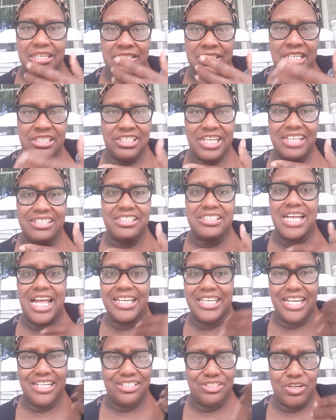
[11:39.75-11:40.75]
injection I
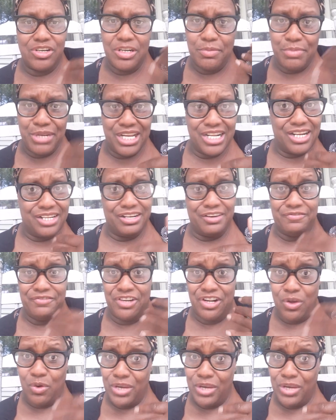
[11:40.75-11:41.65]
get is going to be in a different